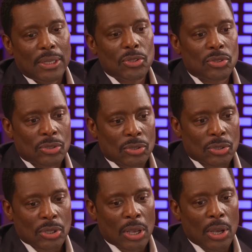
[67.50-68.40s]

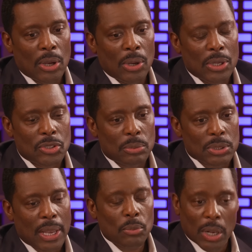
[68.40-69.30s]
So and she
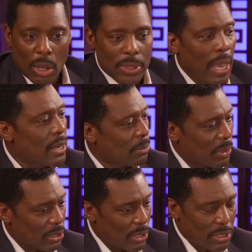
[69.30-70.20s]
was like, well, okay, and I'll
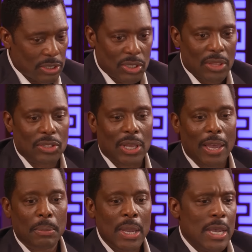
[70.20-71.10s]
bring you this other
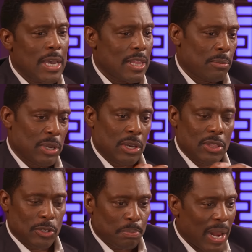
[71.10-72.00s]
tape. And then we got
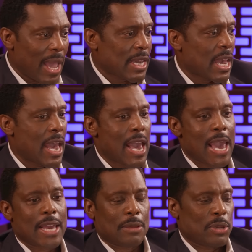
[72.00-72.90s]
this black guy,
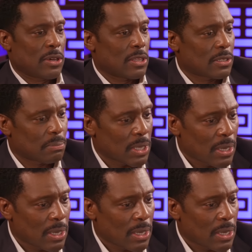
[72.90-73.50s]
and then we got this.